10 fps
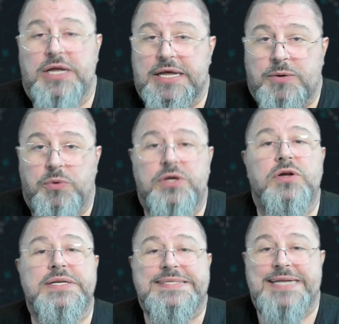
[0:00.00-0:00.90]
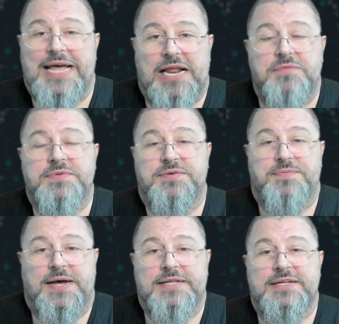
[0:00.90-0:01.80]
We're gonna still have the
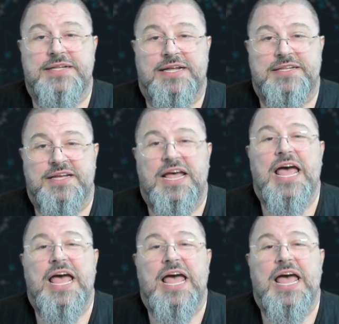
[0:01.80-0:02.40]
fact that